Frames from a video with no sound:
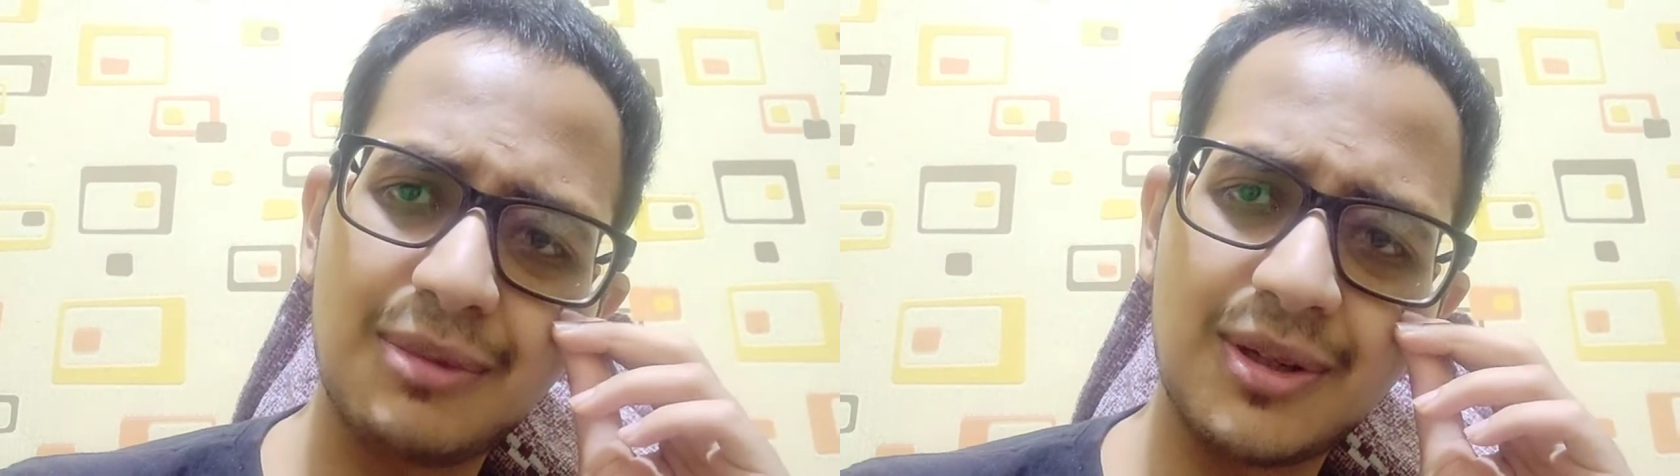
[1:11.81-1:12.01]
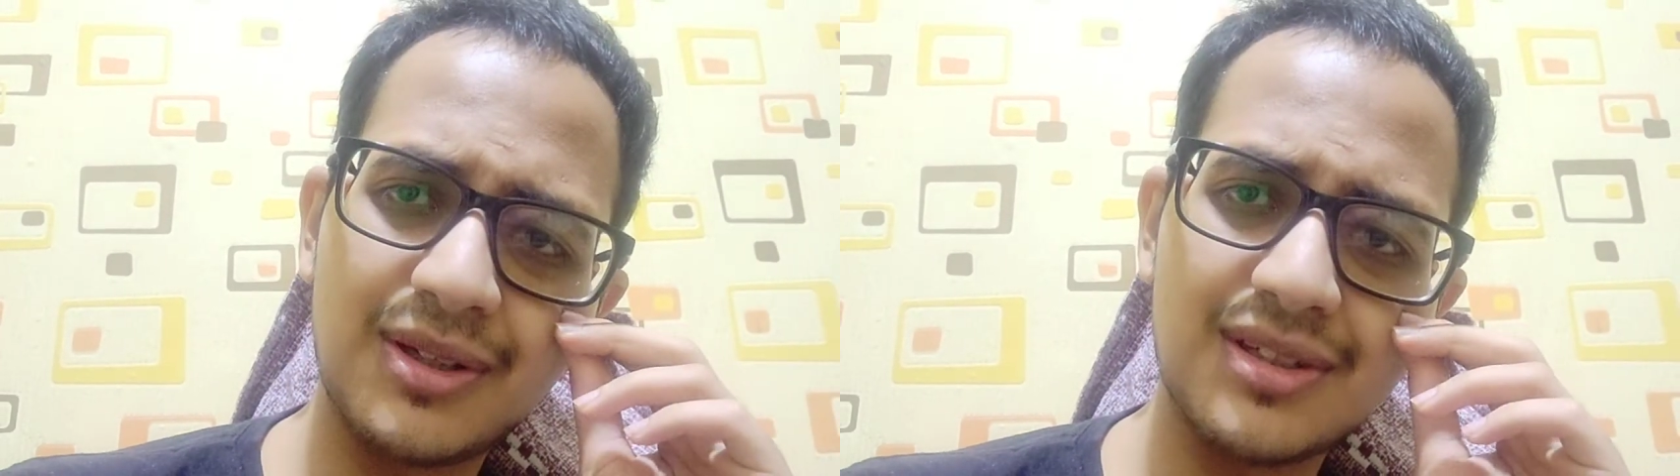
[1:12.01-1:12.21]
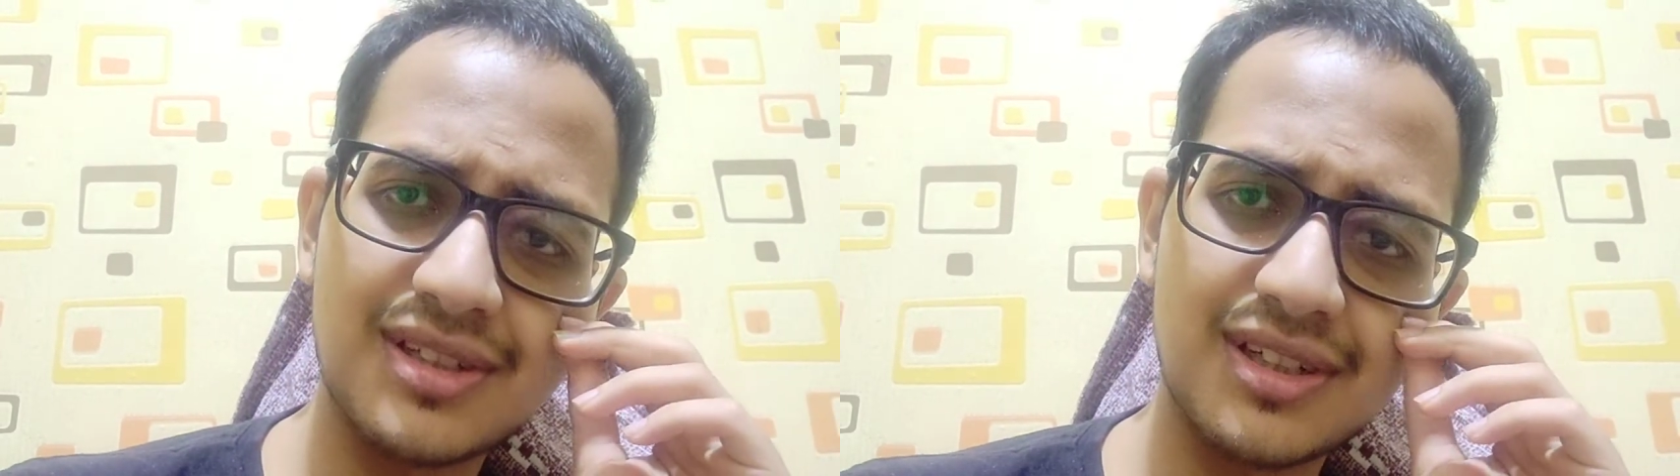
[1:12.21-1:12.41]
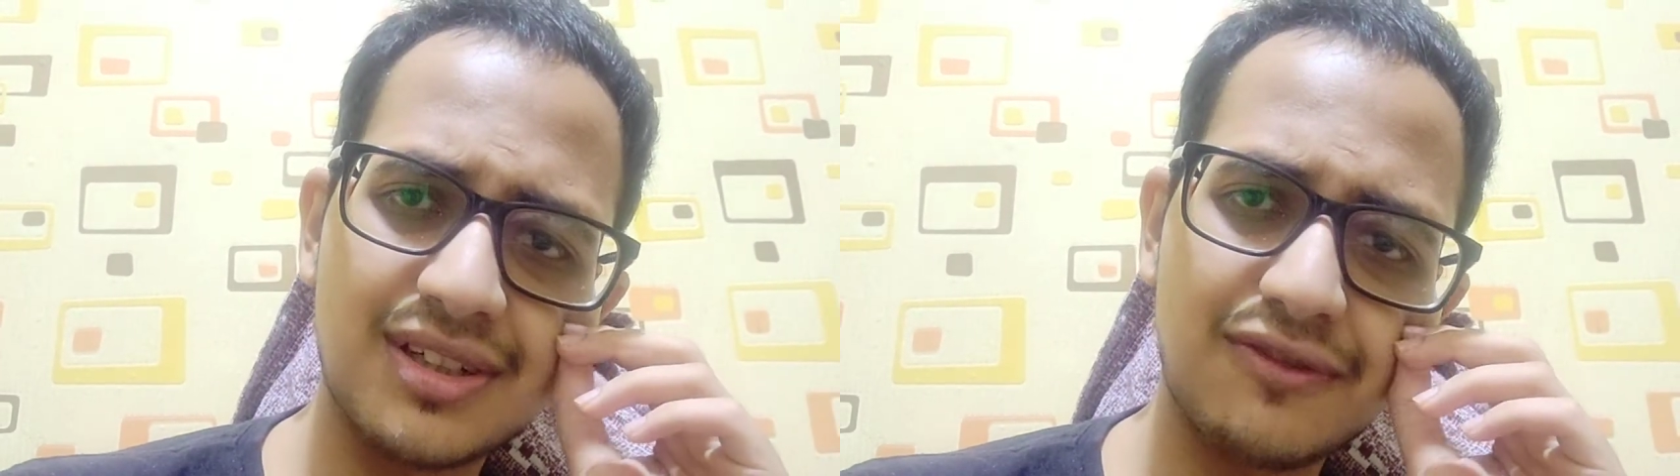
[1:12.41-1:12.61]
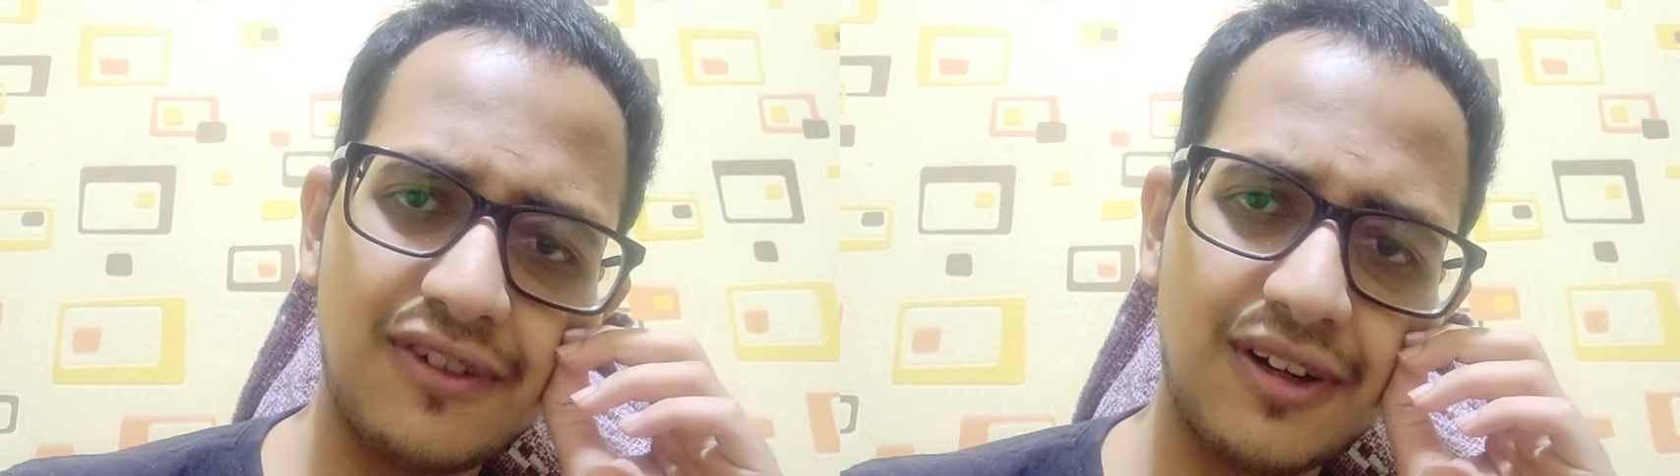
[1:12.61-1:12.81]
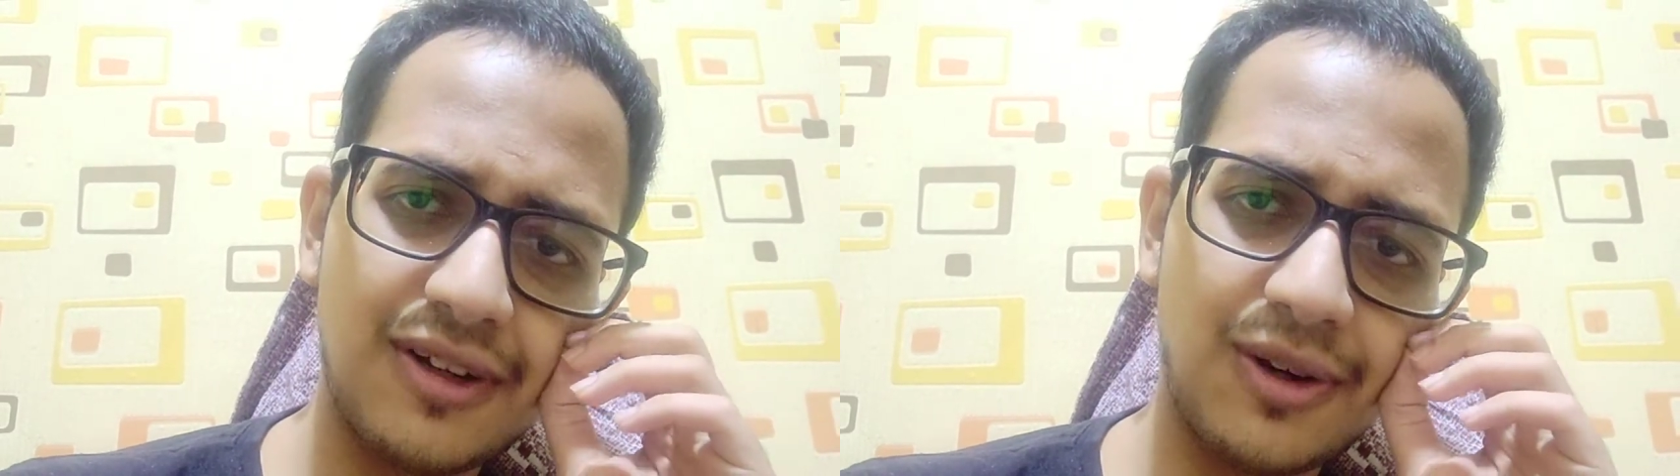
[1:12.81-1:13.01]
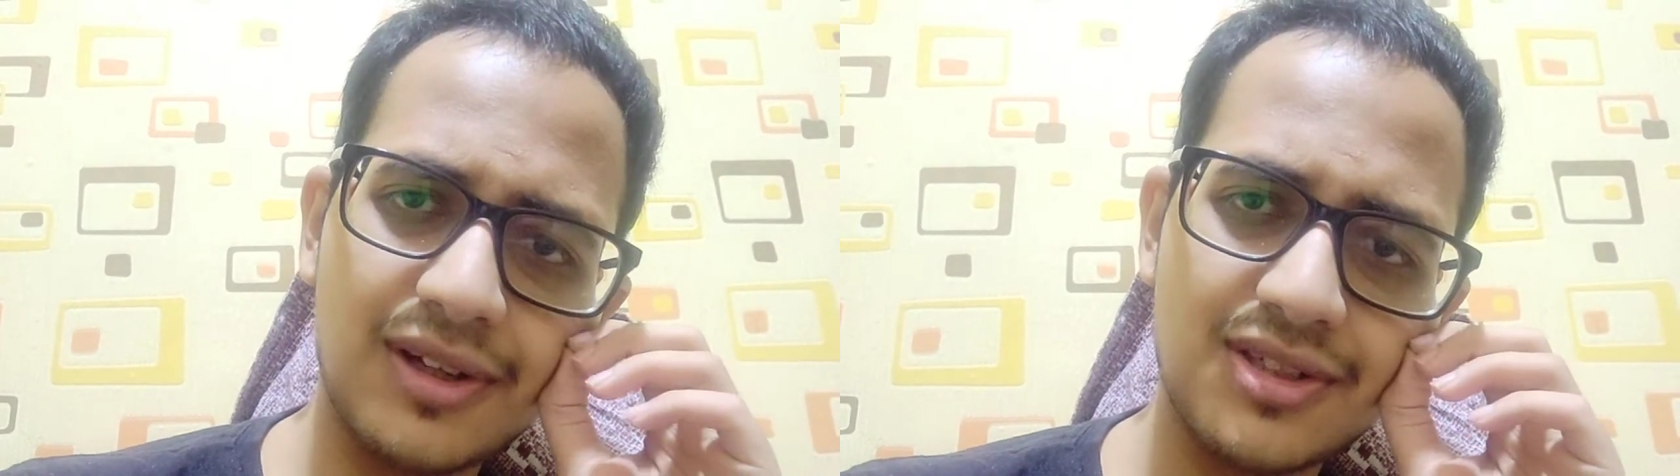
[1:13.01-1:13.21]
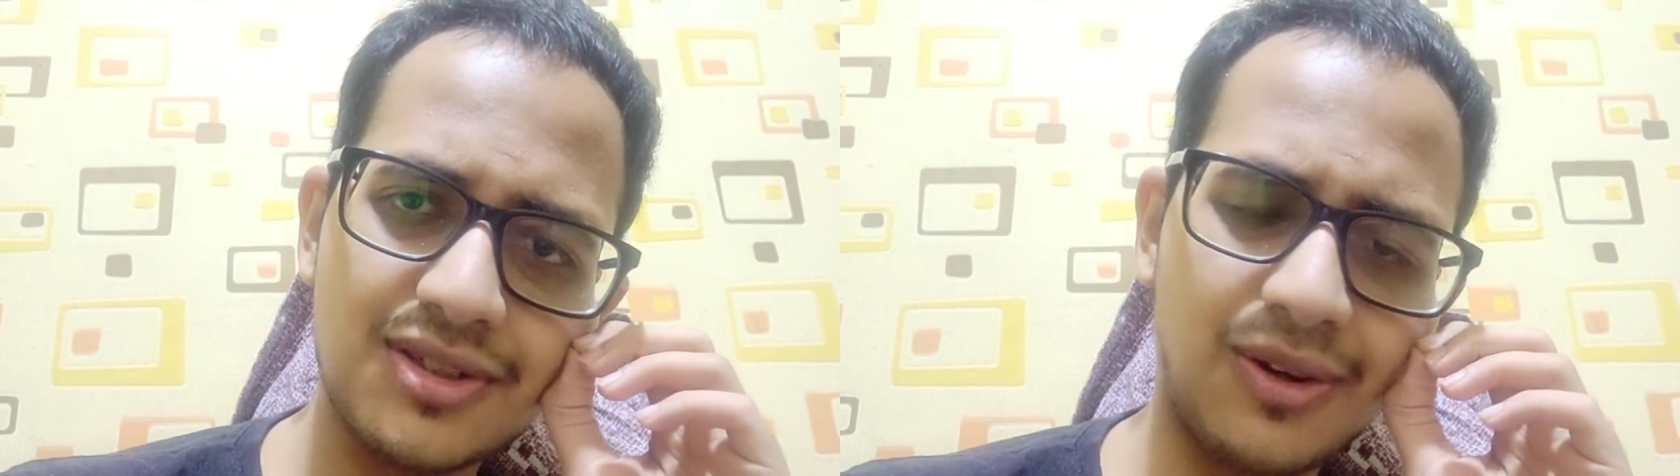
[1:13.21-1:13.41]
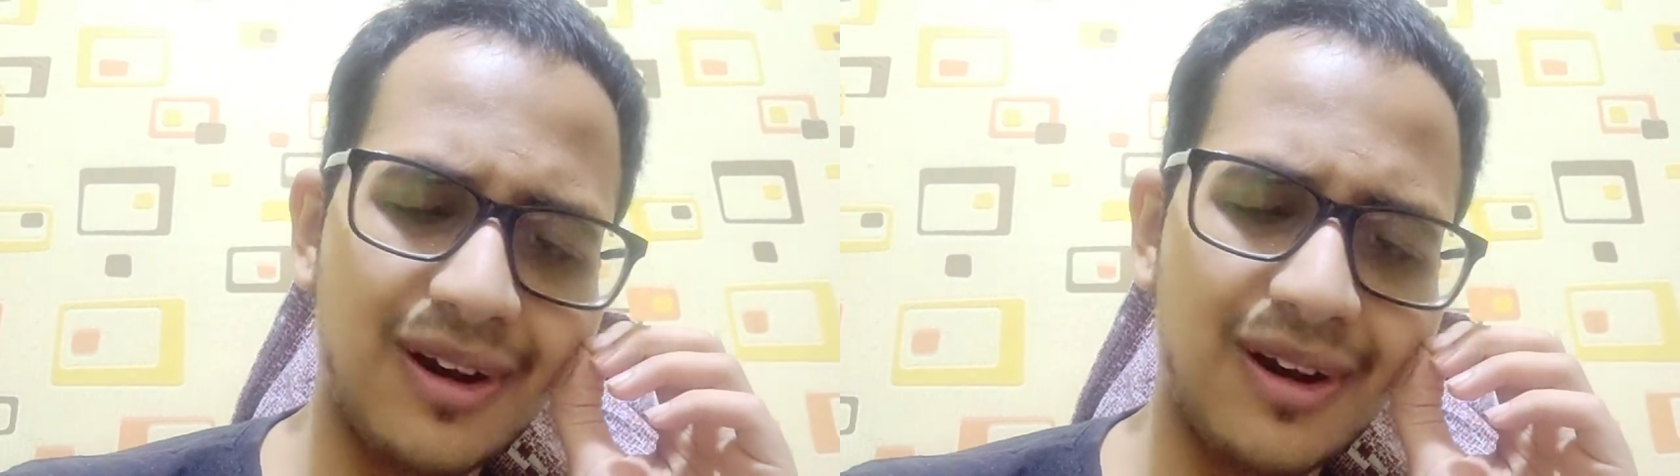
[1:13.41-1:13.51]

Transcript: because fuck college,